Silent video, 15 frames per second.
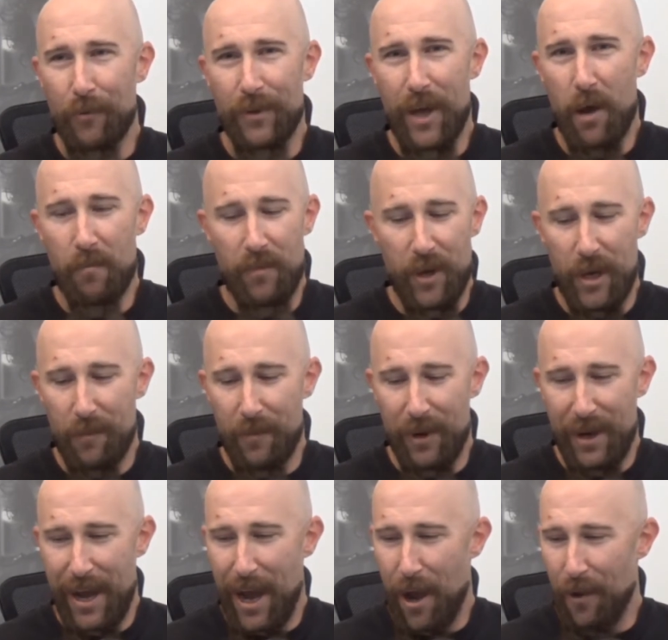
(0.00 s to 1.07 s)
without being
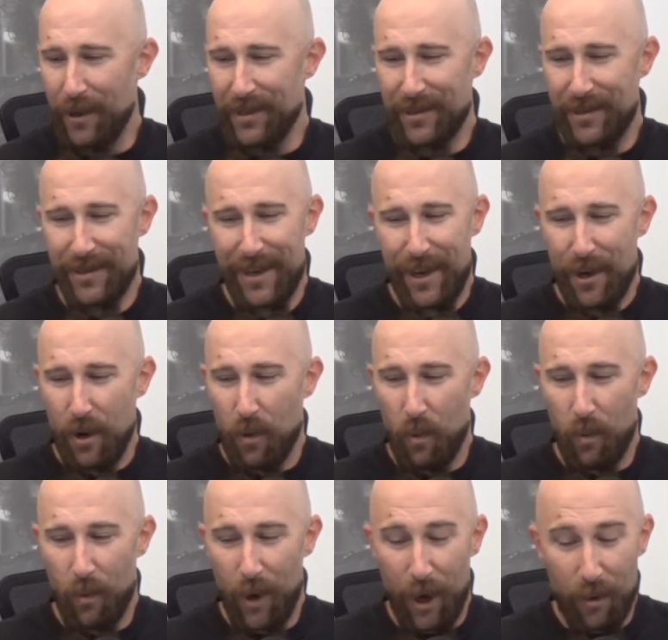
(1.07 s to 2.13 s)
banal. It's
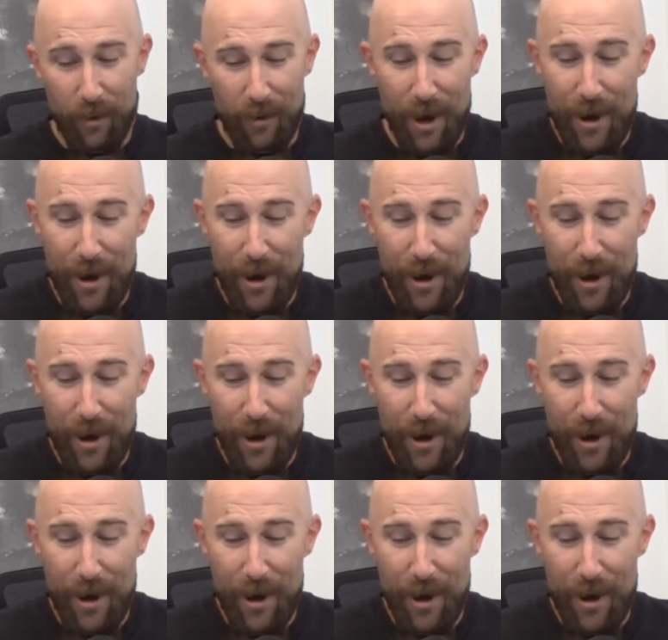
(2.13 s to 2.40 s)
where,